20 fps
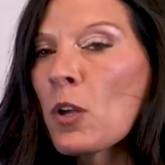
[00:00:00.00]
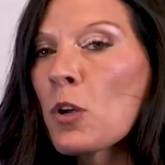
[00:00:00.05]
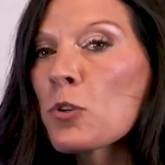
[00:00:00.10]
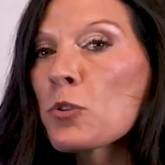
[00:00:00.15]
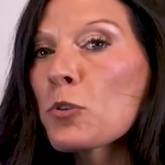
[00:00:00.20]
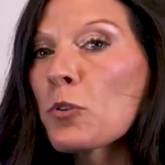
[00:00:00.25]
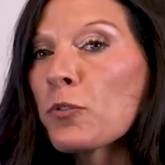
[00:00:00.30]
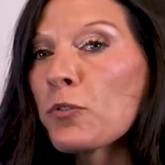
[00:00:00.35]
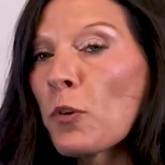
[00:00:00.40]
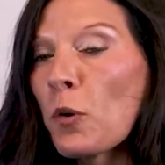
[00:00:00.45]

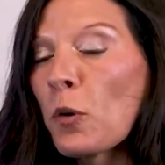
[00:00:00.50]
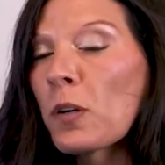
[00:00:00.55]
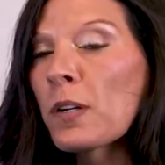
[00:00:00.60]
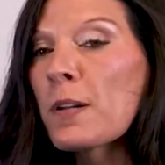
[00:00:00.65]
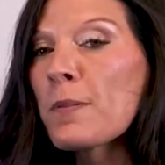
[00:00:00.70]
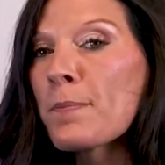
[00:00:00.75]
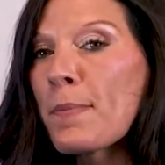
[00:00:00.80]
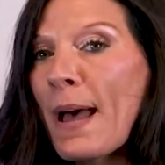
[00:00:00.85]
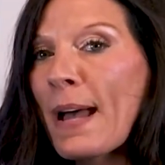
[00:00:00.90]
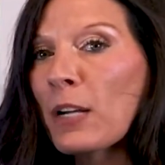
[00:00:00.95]
So forward
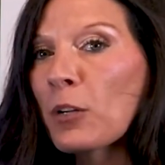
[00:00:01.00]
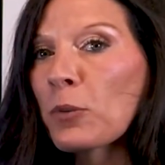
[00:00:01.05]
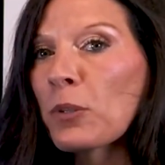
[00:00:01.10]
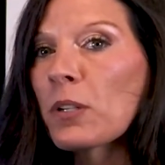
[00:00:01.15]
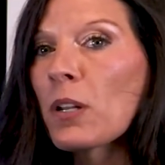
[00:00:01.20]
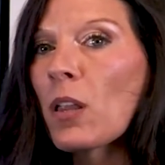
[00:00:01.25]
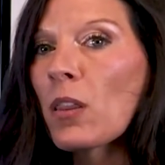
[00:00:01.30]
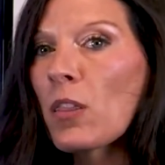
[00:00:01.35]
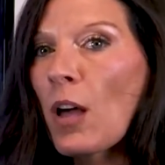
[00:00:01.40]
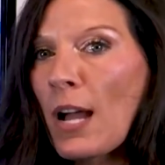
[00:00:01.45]
and
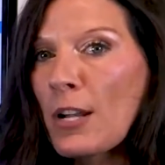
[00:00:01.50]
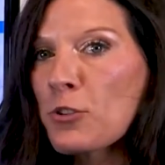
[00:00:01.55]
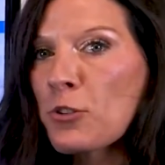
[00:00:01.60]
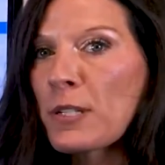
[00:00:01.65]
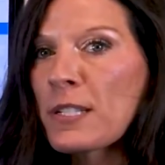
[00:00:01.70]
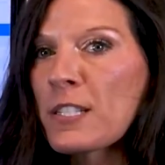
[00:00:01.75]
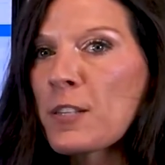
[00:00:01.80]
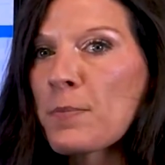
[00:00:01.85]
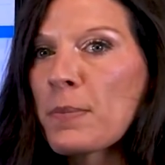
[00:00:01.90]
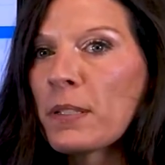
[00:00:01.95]
backward lot
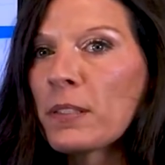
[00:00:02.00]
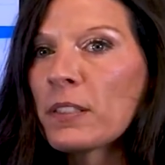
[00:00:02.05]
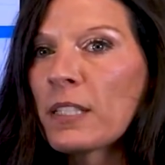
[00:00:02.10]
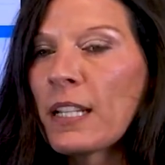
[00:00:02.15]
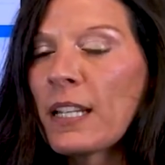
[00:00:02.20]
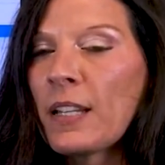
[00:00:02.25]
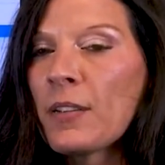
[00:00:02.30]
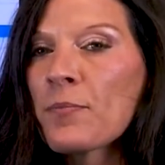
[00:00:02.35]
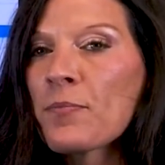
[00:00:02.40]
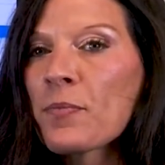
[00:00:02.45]

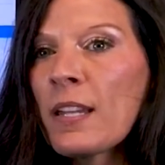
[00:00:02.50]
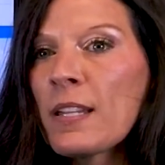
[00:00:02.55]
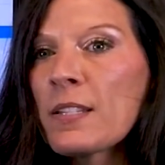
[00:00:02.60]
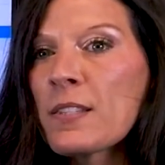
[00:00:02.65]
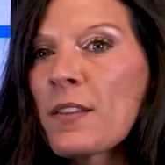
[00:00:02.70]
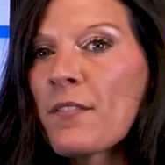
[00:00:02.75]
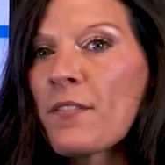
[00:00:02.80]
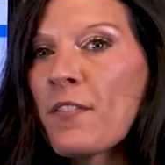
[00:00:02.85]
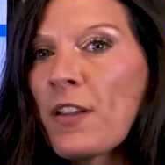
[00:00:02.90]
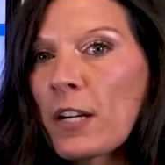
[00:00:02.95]
traceability is
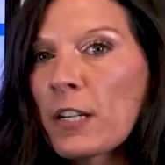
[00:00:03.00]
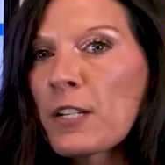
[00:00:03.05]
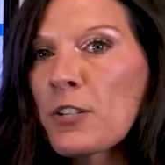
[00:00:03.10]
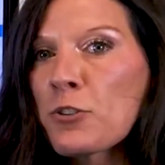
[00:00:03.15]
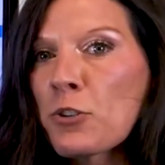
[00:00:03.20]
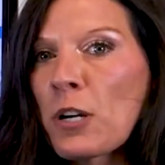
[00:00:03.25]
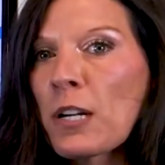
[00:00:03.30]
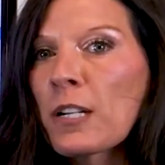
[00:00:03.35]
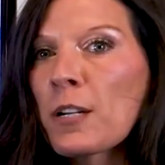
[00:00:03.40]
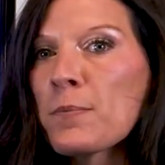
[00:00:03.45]
a very
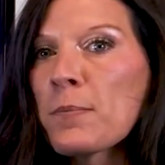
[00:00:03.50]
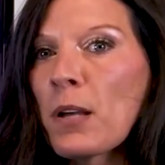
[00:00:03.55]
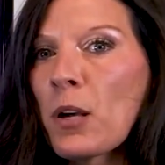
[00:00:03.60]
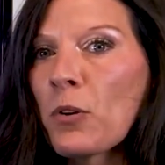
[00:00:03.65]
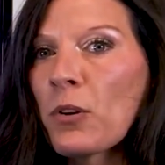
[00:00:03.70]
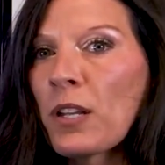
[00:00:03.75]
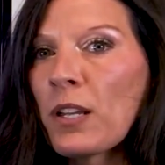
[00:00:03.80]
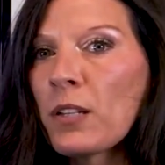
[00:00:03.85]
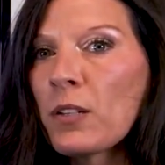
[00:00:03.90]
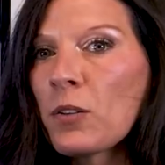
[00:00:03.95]
strong
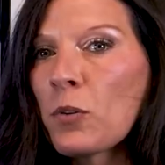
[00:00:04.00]
component,